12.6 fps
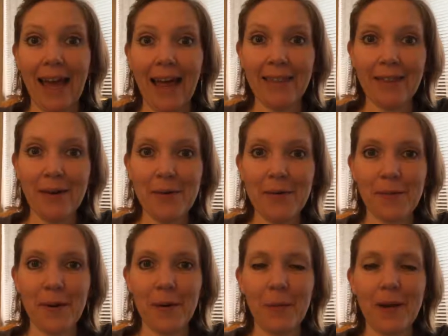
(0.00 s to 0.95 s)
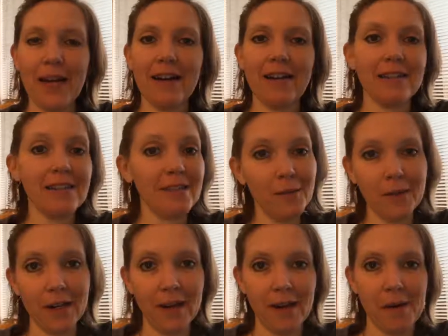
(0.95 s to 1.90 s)
Hello. We are still
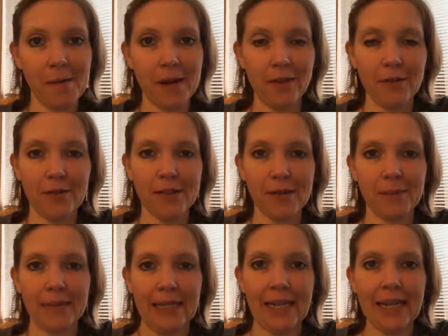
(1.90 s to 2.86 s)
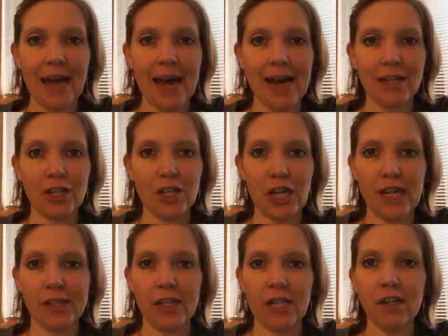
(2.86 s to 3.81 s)
working our way through Cymbeline on
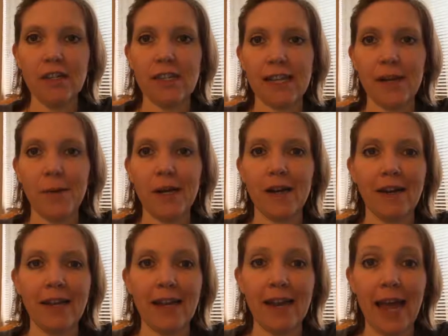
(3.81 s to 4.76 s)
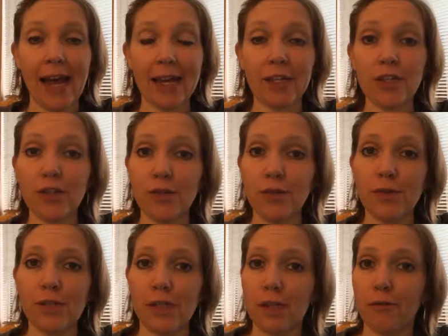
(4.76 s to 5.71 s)
Shakesyear. Today we are in Act 2,
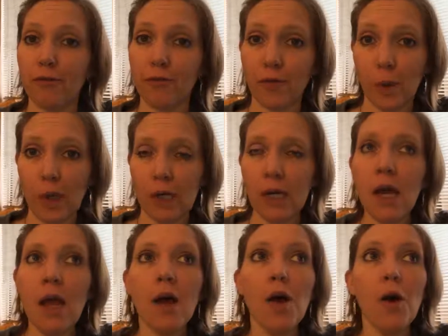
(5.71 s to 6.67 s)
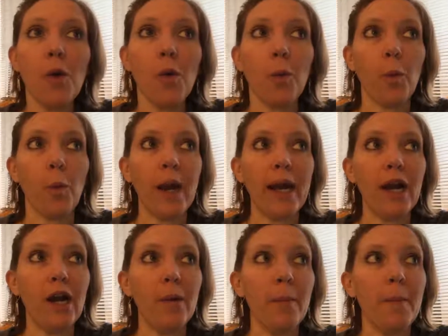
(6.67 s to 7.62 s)
Scene 4,
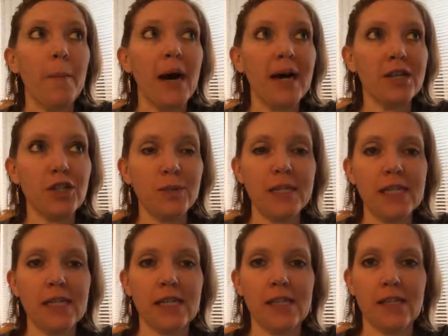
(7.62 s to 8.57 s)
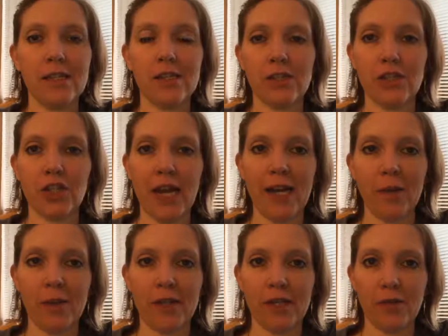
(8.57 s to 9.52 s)
where Posthumus is
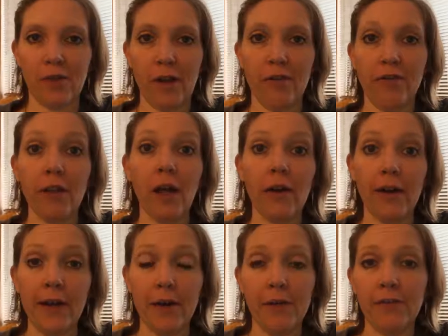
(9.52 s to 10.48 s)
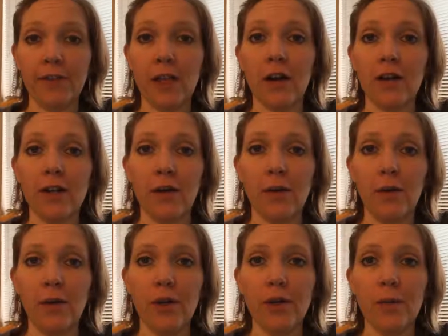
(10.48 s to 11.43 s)
chatting with his friend Philario.
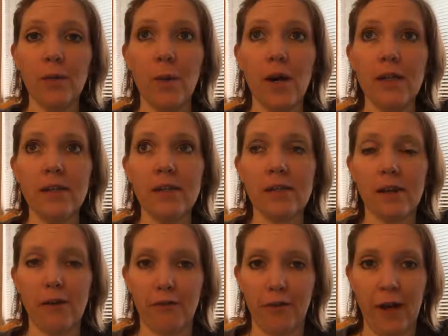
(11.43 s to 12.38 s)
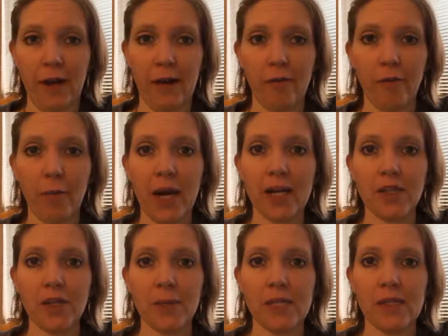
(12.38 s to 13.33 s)
Philario was a friend of
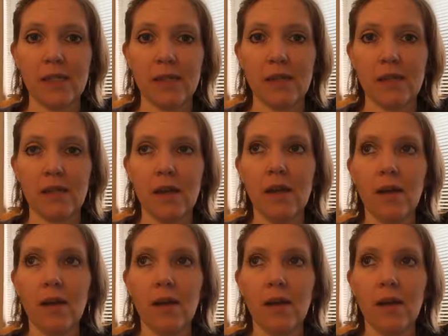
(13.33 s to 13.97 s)
Posthumus's